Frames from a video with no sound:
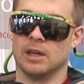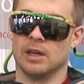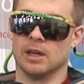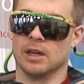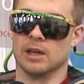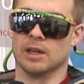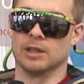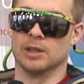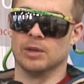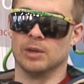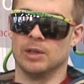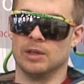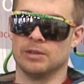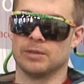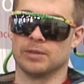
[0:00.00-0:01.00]
our
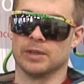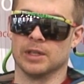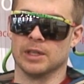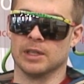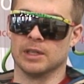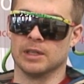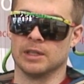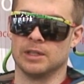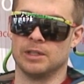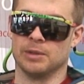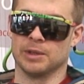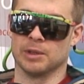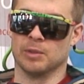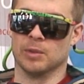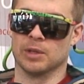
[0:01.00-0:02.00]
goal for
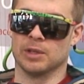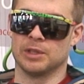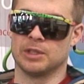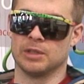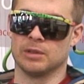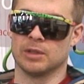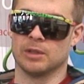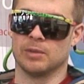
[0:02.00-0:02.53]
doing the world tour